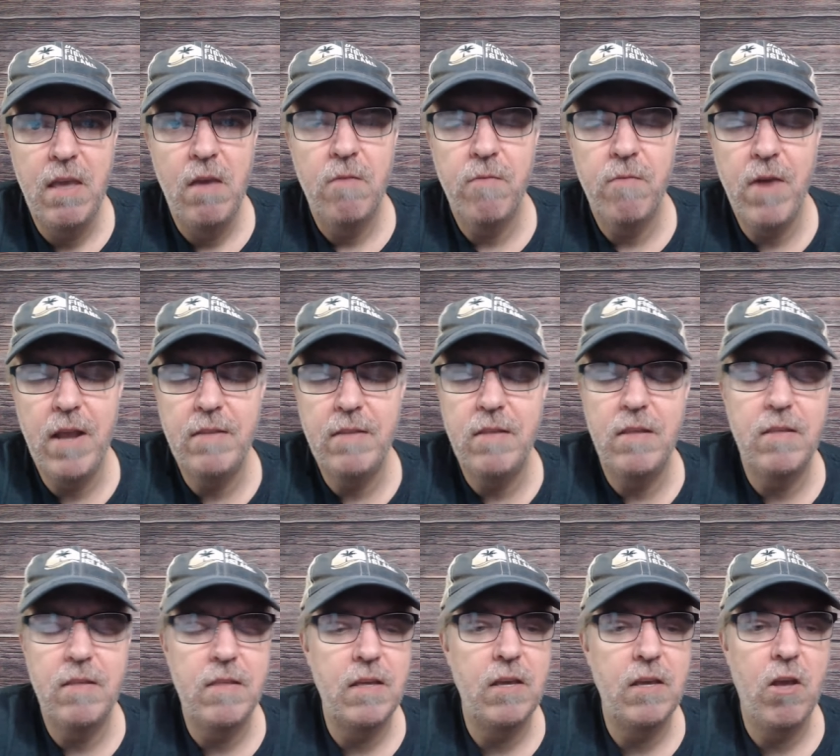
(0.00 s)

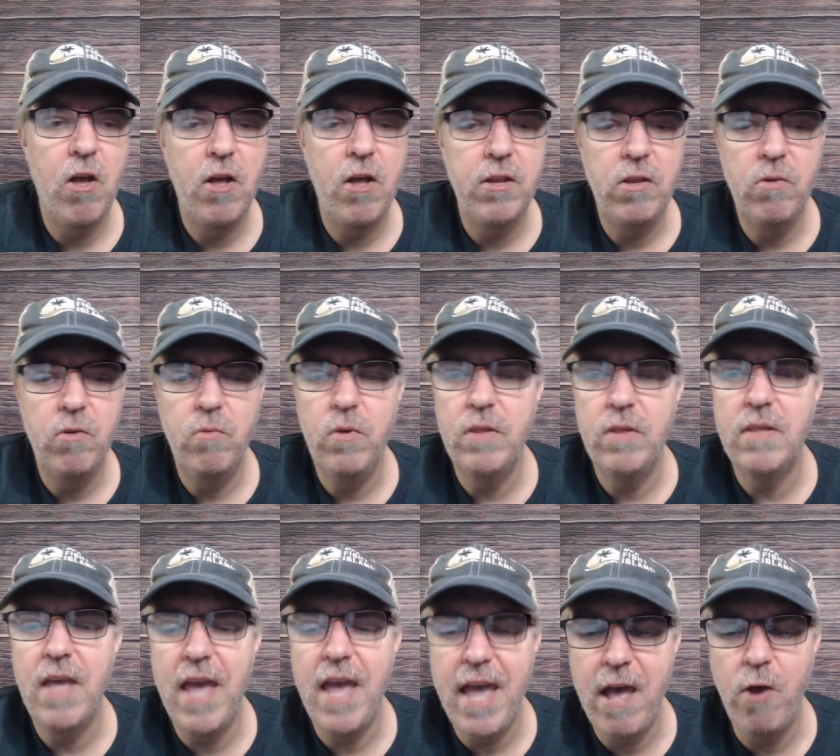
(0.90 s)
Francis Ngannou
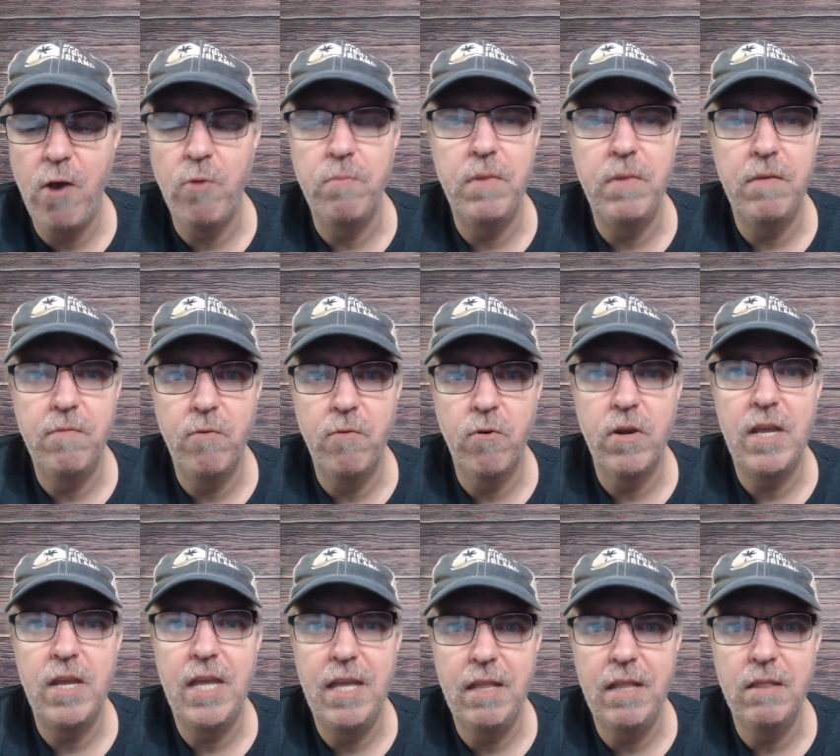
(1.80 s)
was out before
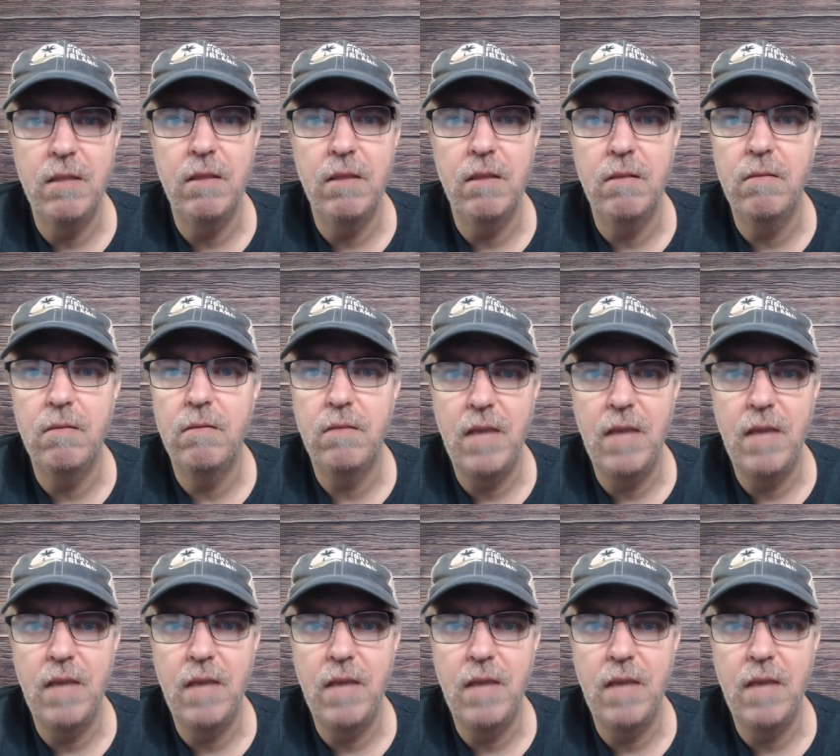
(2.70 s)
he hit the